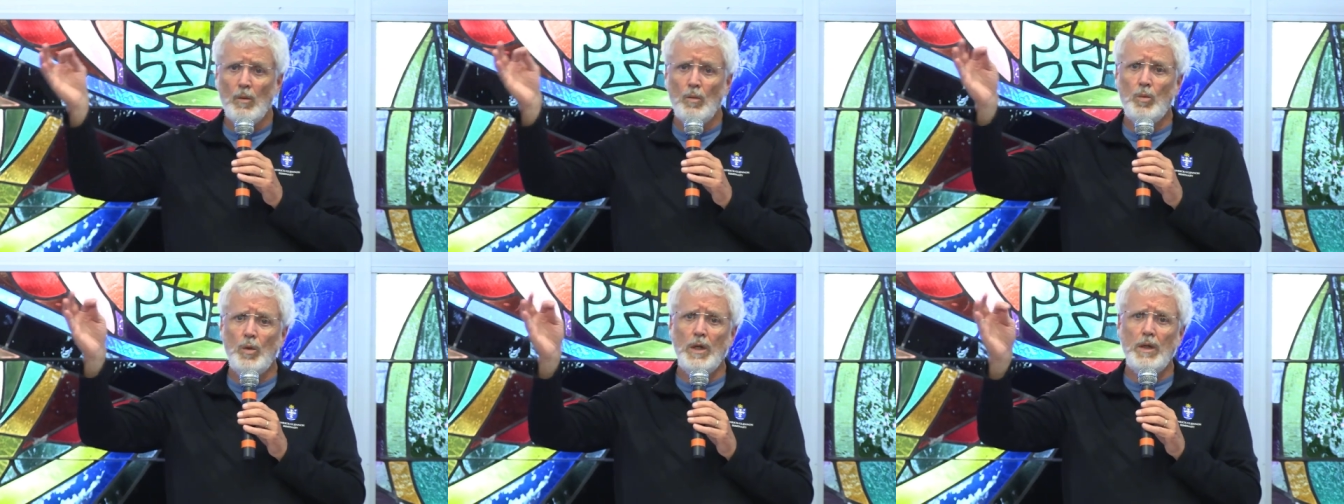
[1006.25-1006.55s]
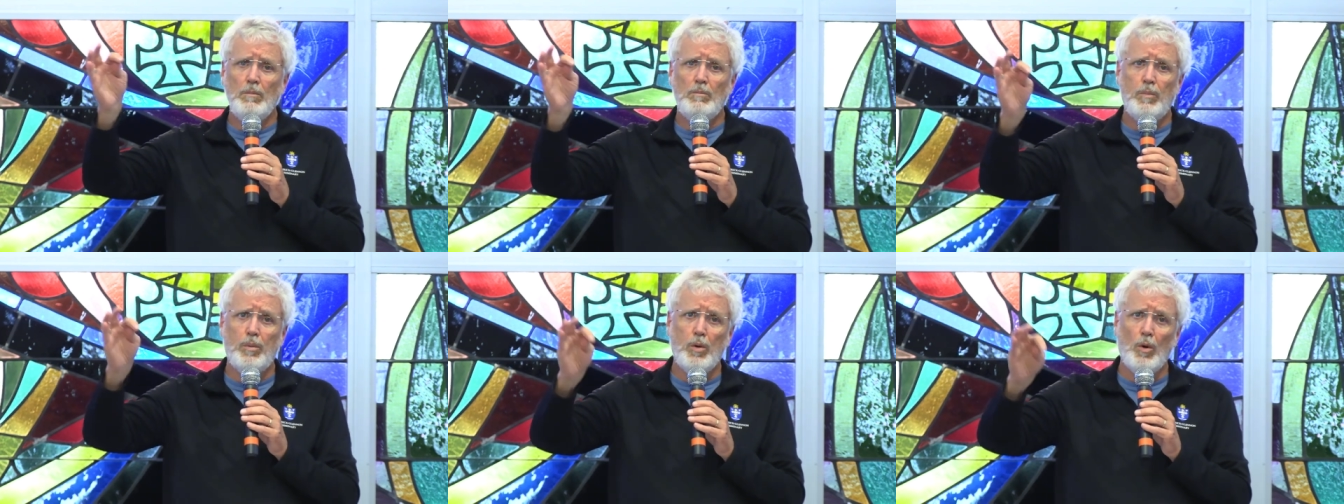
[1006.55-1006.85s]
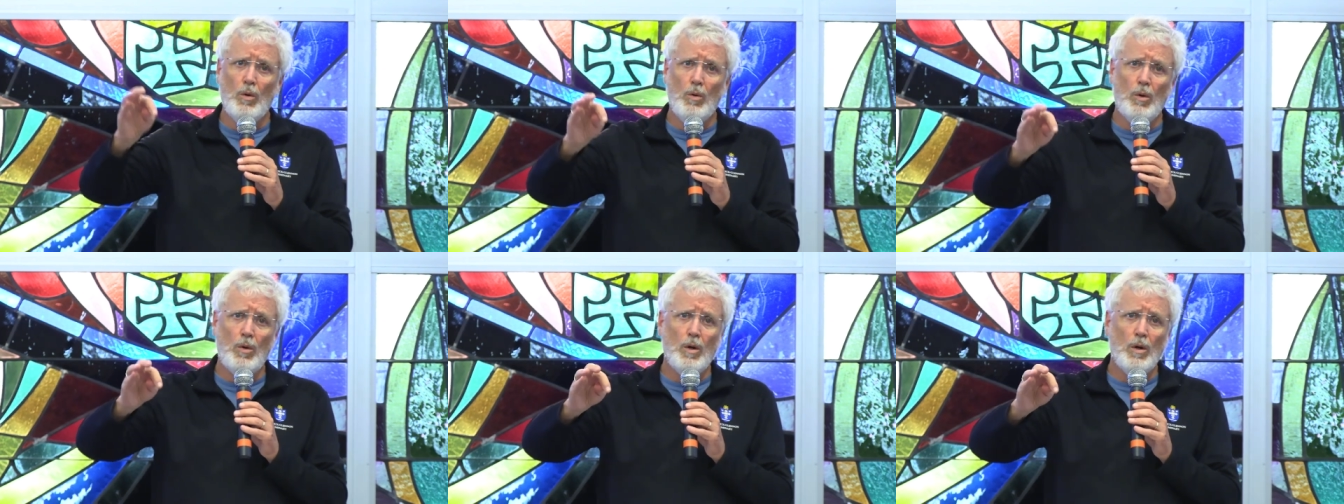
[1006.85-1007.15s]
we
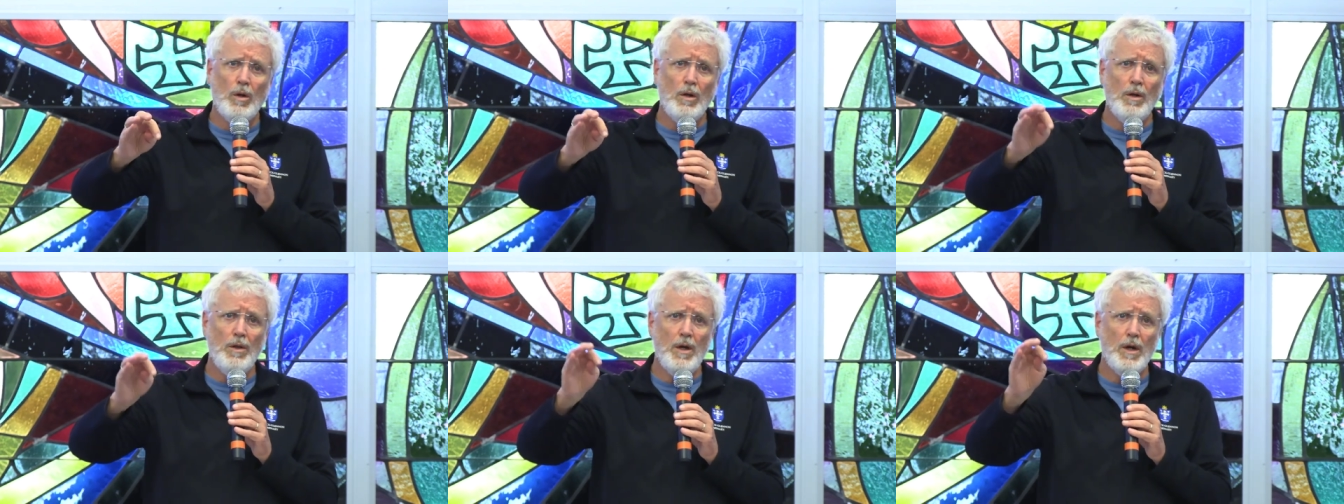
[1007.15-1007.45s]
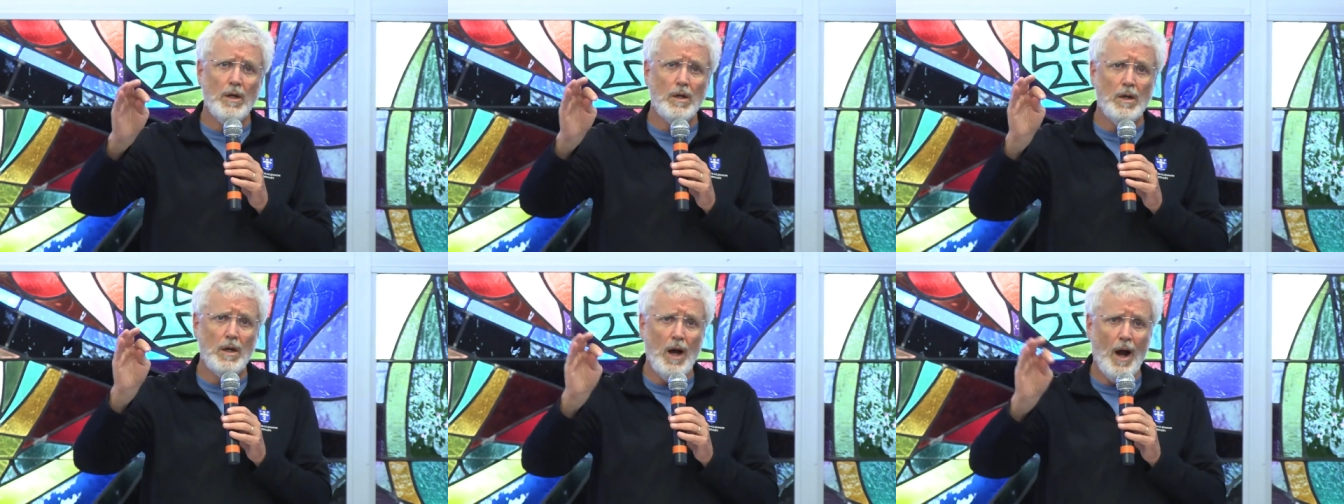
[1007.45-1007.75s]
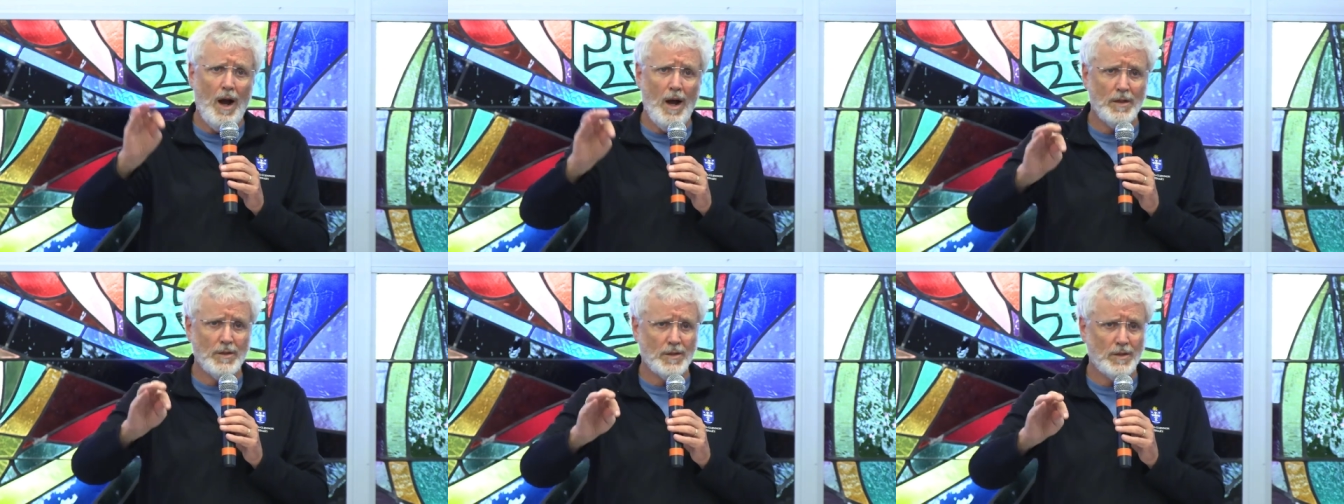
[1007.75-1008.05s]
pour the
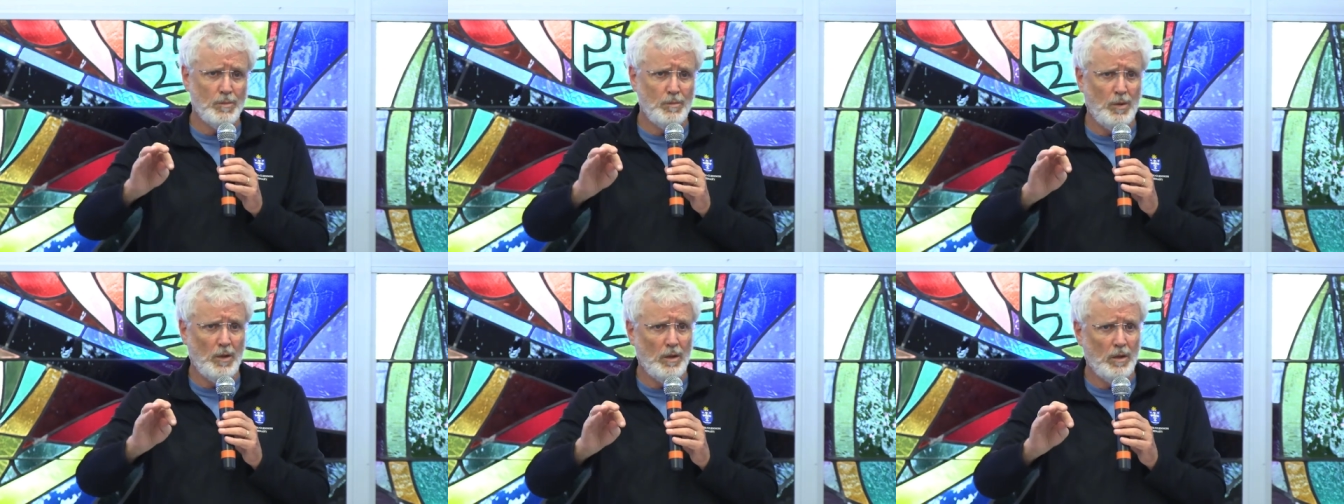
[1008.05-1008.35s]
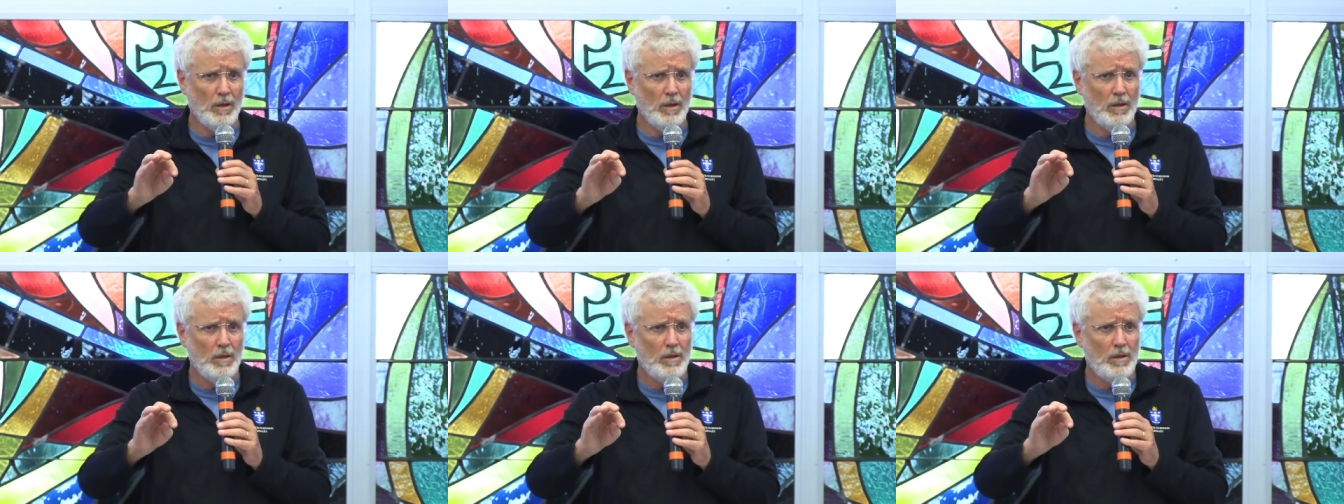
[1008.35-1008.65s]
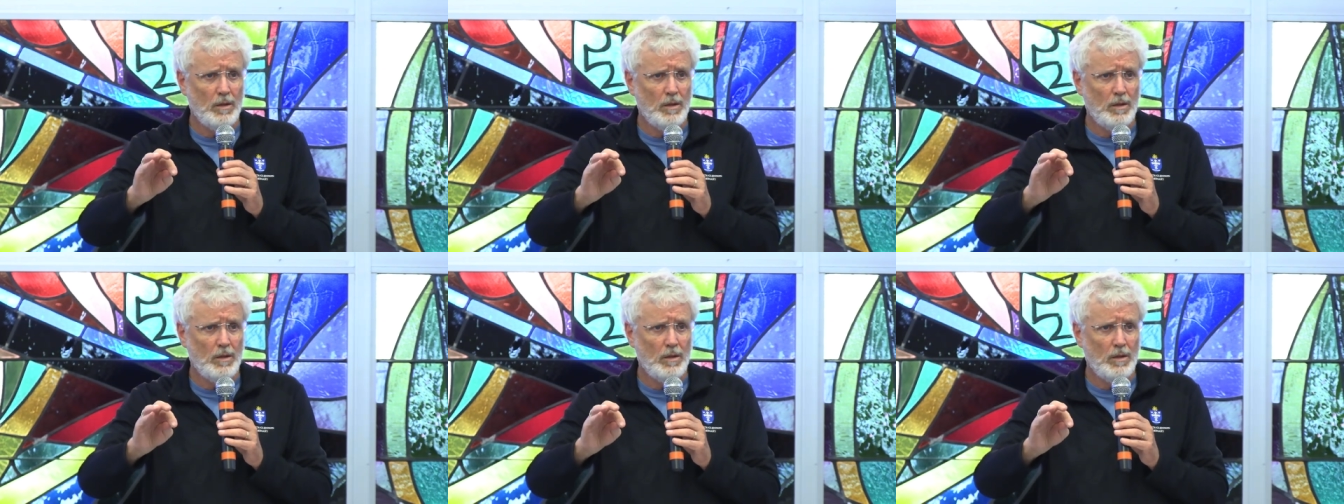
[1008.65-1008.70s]
gospel